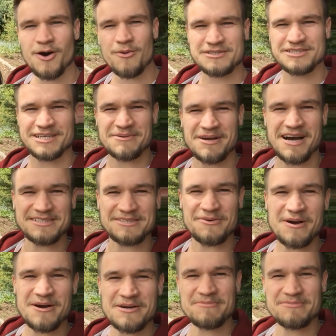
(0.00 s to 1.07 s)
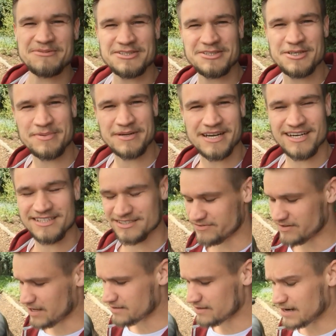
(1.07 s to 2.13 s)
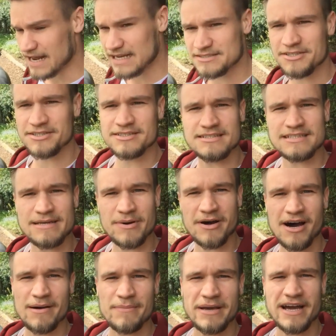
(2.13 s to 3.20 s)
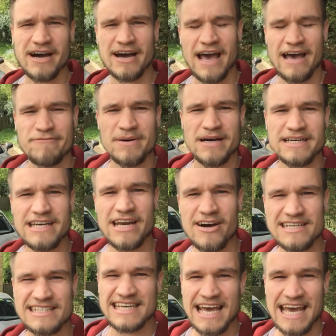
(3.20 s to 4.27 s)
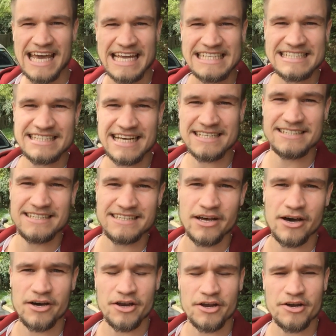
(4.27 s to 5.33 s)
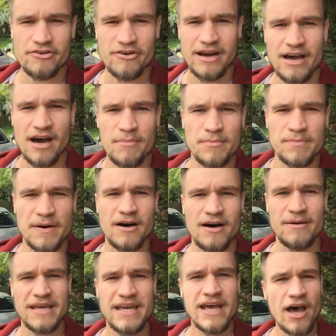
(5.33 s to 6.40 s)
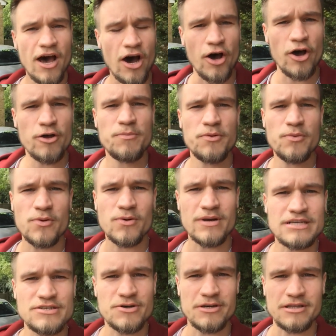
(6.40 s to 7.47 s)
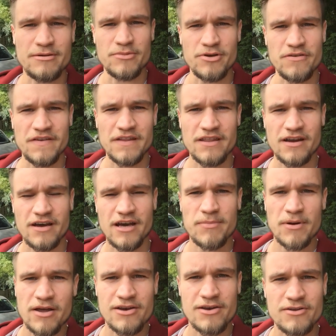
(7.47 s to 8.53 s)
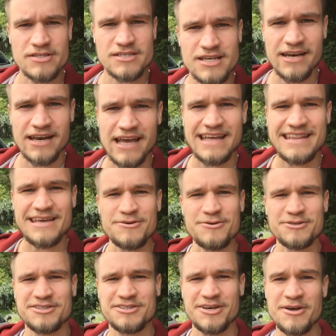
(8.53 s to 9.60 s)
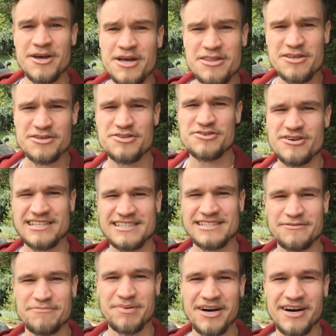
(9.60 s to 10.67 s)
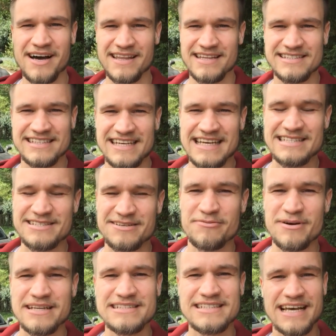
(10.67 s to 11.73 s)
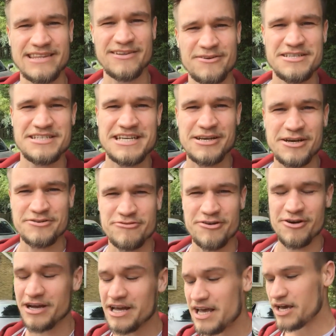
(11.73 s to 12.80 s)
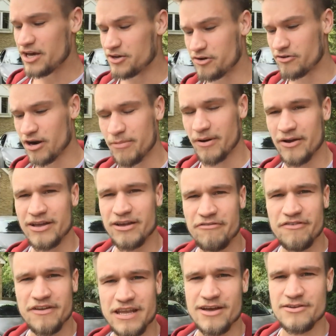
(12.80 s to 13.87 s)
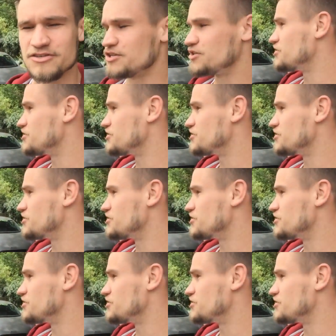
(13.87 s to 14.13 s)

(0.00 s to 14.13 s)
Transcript: What's up guys, welcome to Supercars of London, and as you can see behind me I have my knight in satin nardo grey armour behind me. I hope you all enjoyed the movie that I uploaded on Sunday, and then also the stresses of behind the scenes of when technology goes wrong and you're uploading a video to